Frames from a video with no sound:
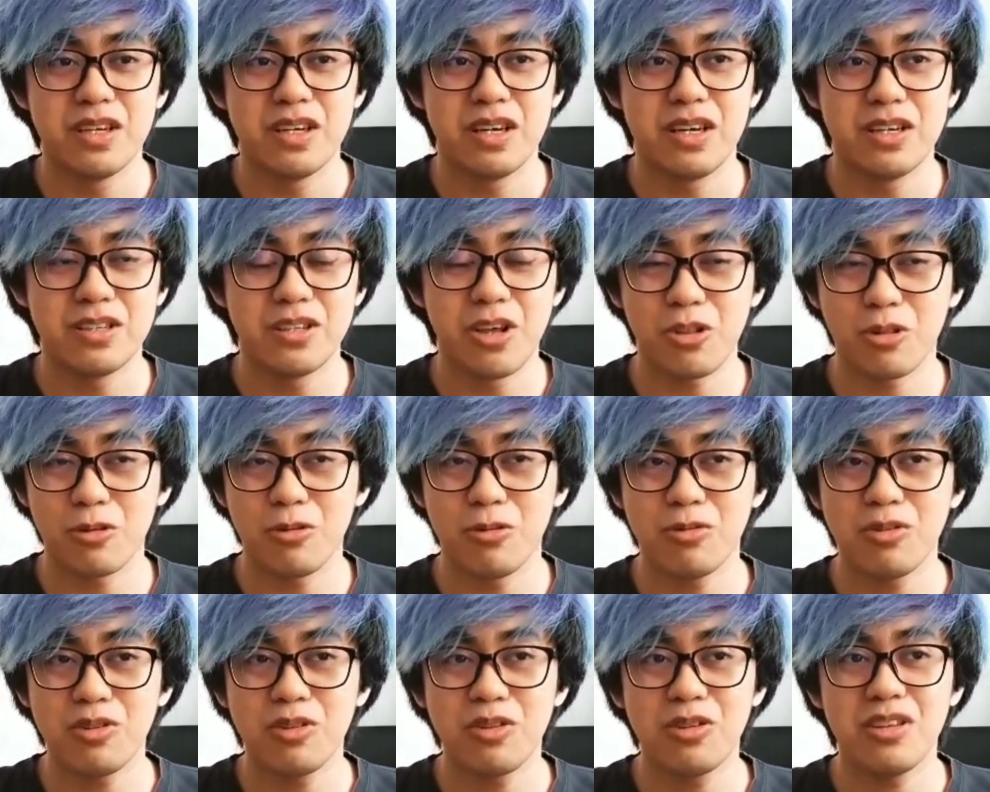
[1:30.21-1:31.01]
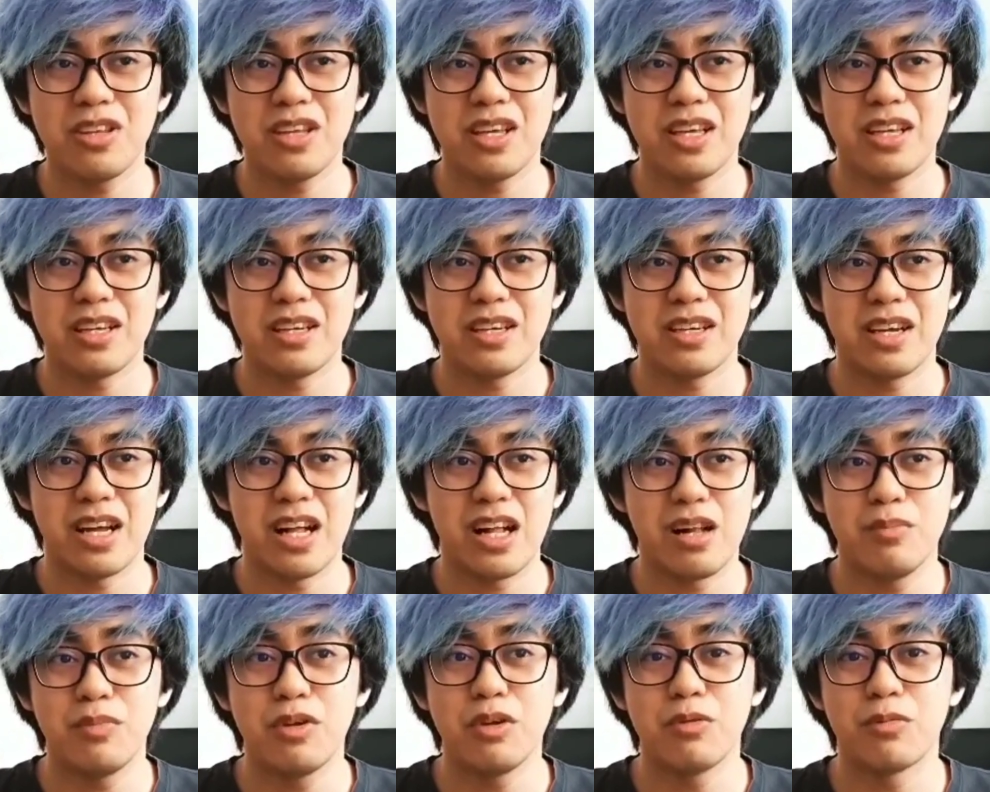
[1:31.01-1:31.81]
Not only do they
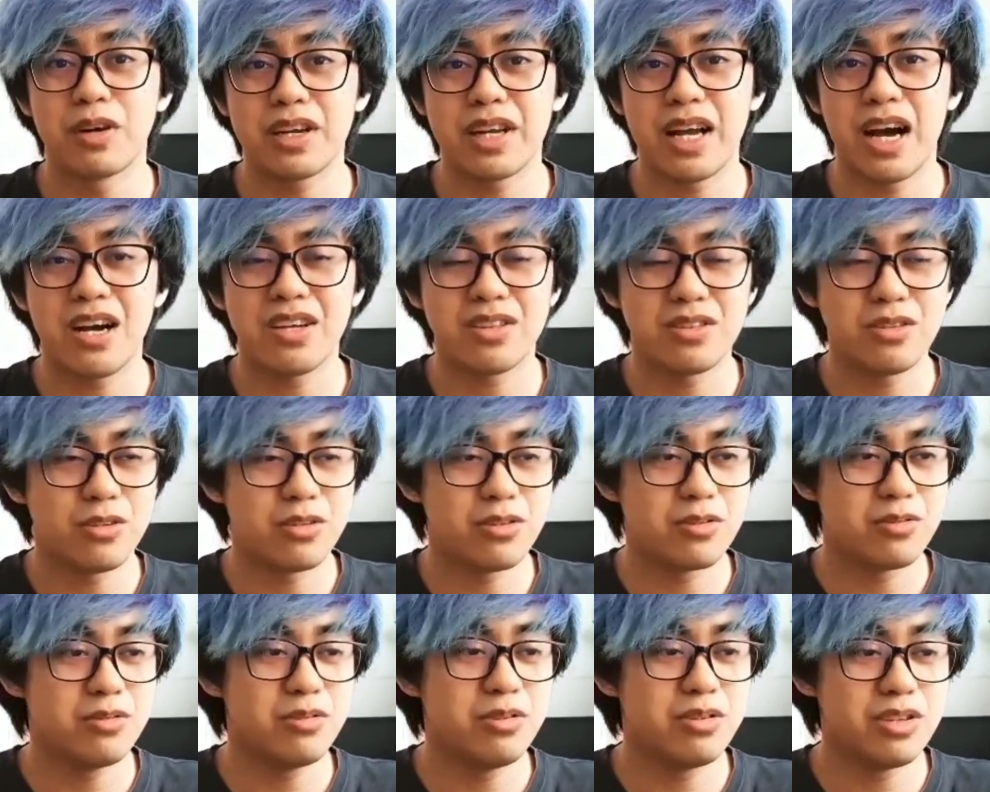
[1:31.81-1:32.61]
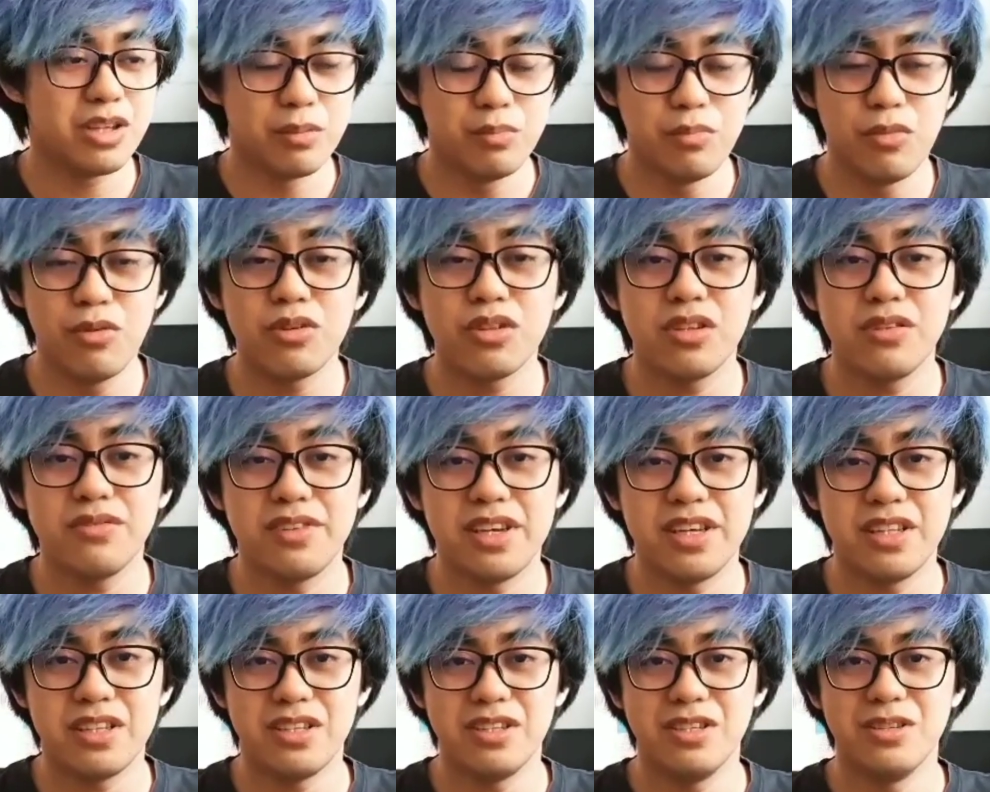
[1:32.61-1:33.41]
help you work out, not only do they
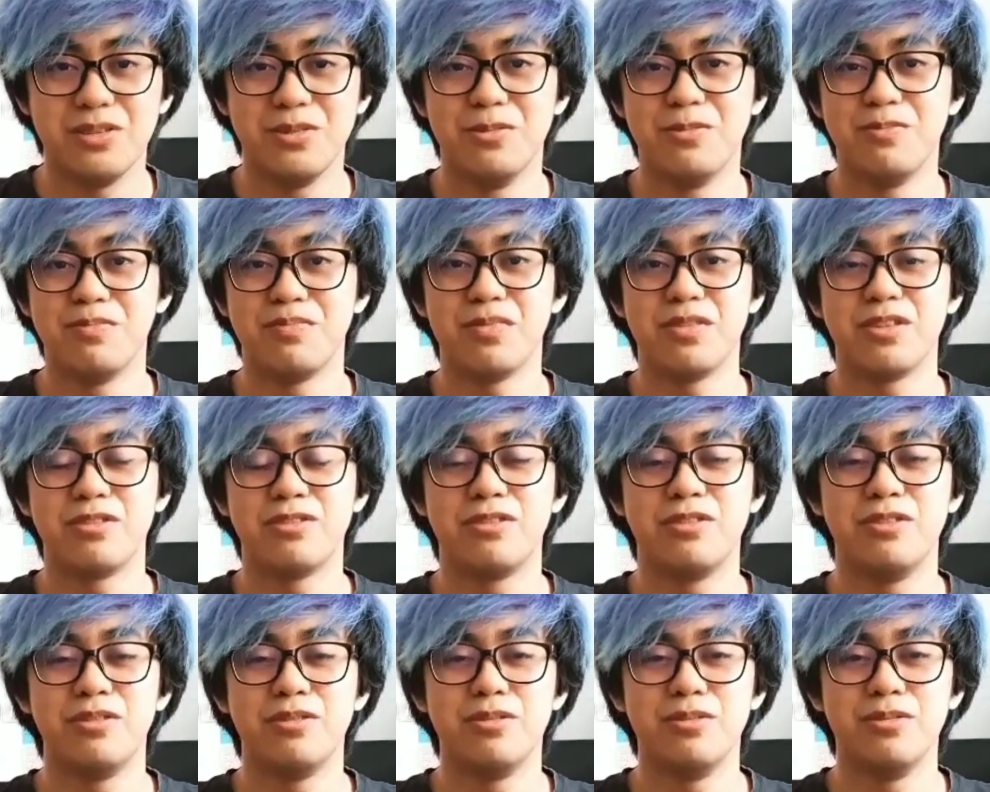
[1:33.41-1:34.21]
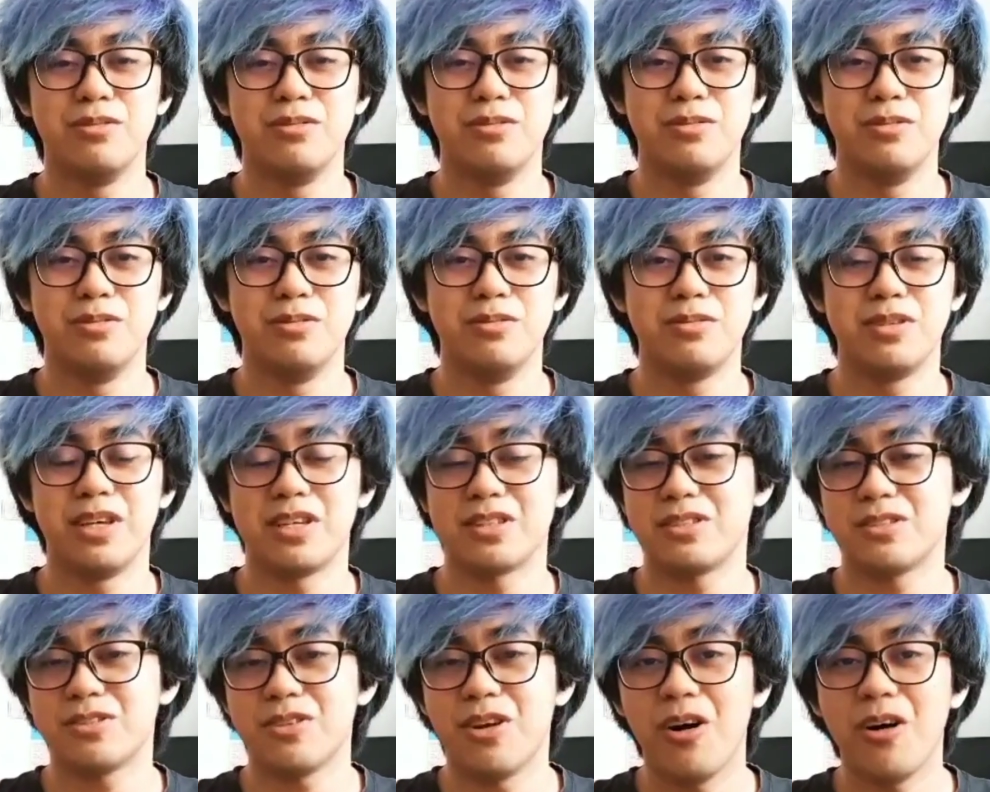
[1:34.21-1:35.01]
motivate you to
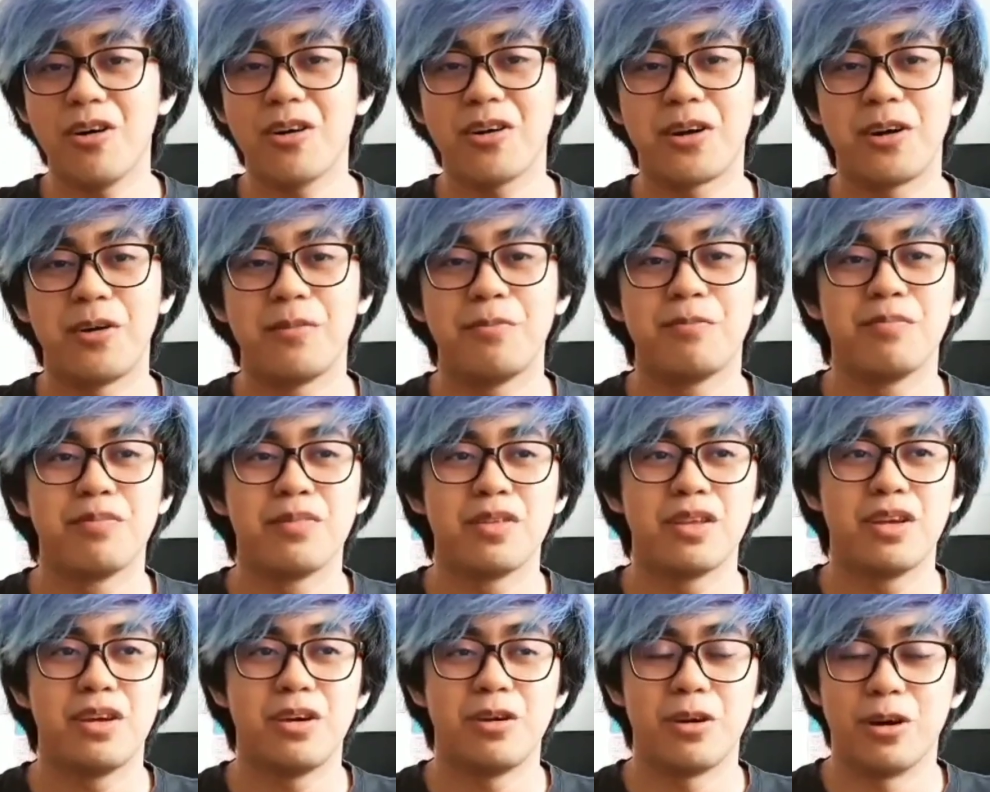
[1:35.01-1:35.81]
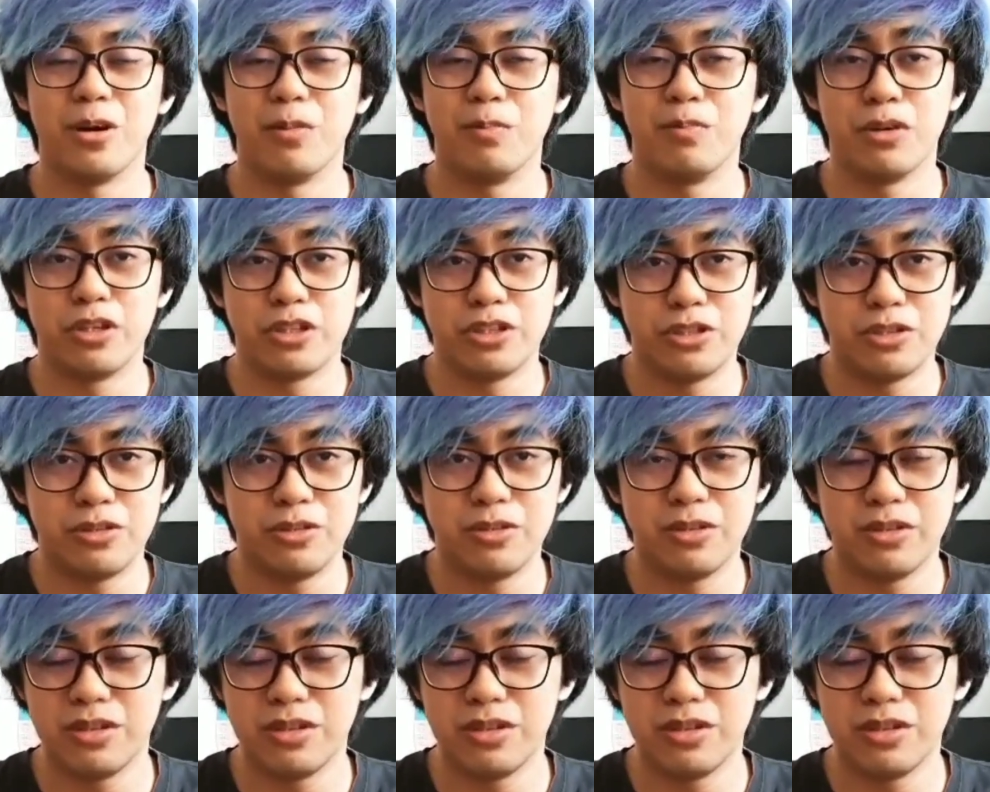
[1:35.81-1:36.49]
get stronger, or push you